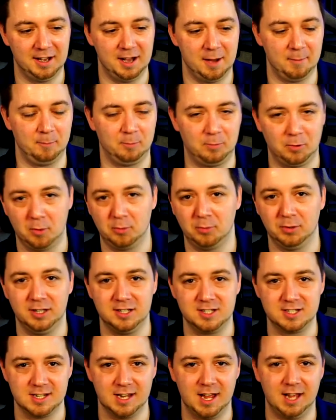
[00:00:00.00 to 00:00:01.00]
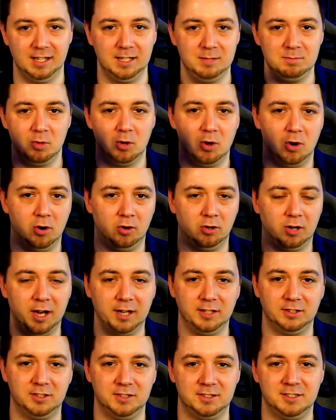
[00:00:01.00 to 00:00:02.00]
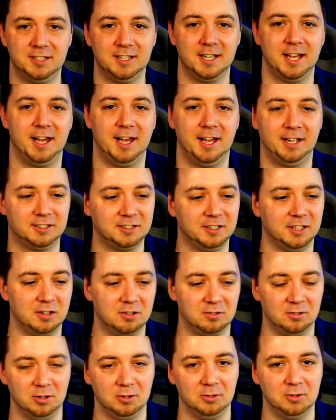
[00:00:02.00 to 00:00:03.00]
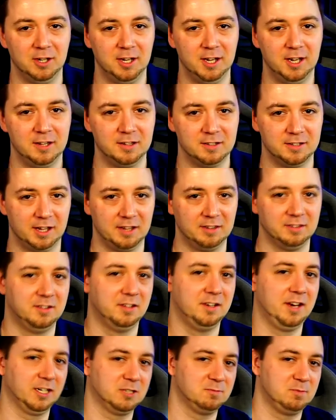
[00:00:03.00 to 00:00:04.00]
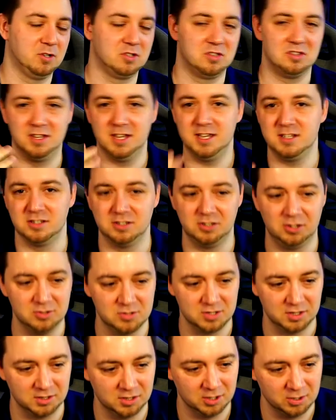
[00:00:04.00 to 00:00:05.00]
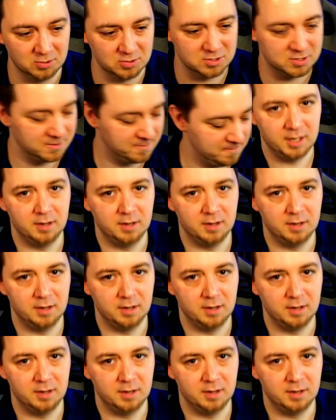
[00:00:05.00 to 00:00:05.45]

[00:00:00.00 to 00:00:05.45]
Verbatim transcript: I'm probably slightly more likely to get a click through than the next person that isn't using those.